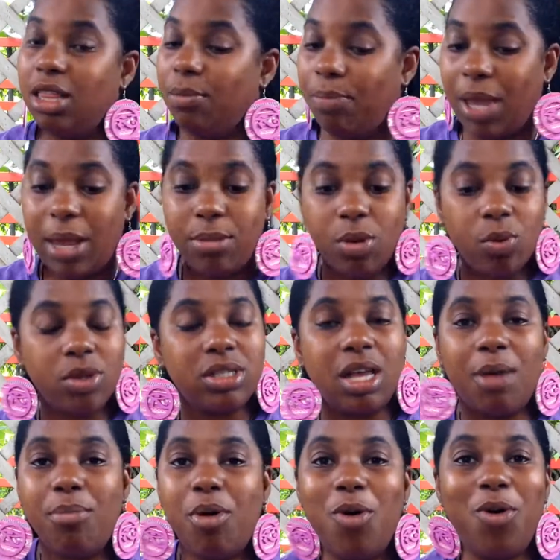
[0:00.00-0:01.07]
Baby was
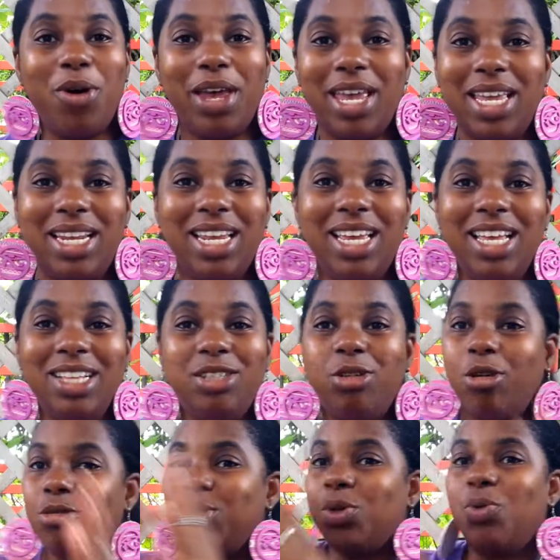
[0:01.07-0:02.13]
on point.
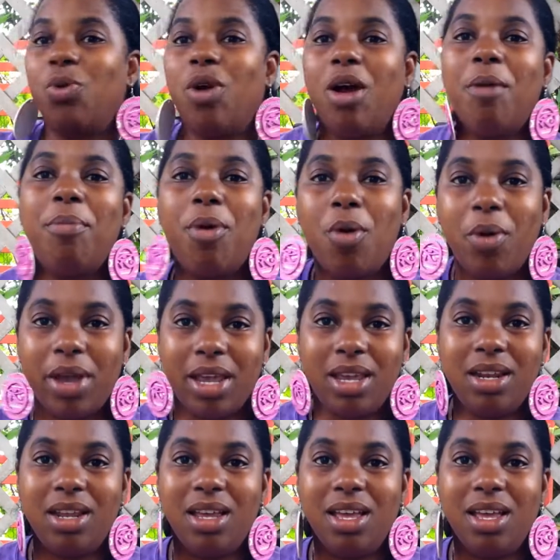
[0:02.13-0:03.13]
Children were on point.